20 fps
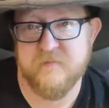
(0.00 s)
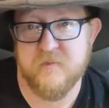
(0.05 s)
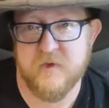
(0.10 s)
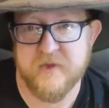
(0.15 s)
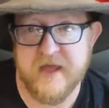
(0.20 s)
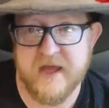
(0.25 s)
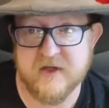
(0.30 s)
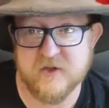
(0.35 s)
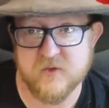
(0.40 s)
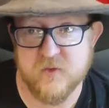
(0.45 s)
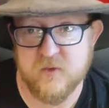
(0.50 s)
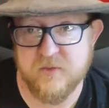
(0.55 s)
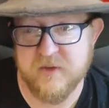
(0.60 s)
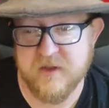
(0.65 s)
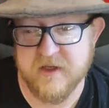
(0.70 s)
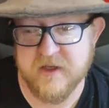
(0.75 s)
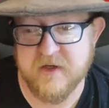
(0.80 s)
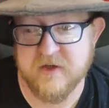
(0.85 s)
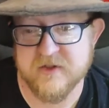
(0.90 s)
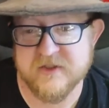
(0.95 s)
with actual
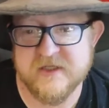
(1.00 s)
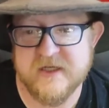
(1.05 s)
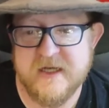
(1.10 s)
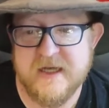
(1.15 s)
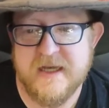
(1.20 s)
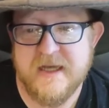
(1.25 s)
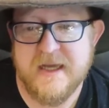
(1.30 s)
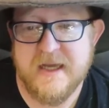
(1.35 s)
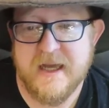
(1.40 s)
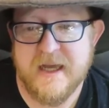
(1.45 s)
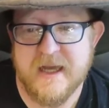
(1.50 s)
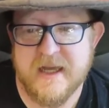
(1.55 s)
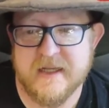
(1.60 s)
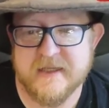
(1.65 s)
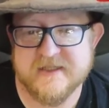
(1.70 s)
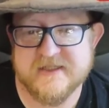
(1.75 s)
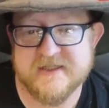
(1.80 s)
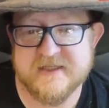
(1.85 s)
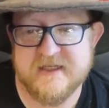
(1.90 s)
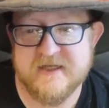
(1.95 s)
players
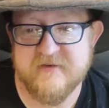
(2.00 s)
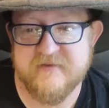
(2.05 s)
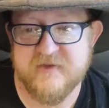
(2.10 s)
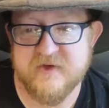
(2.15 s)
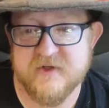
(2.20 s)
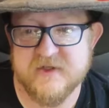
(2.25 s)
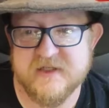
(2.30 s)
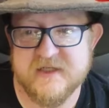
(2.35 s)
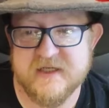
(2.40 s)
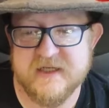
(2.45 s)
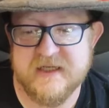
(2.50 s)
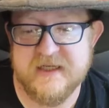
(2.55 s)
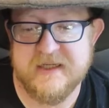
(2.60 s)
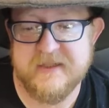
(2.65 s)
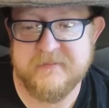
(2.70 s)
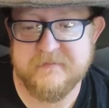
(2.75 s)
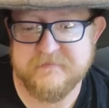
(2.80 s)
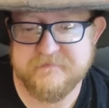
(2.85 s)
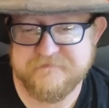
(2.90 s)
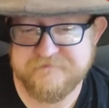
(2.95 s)
and see if there's
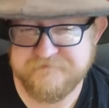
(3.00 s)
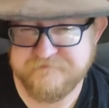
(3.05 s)
any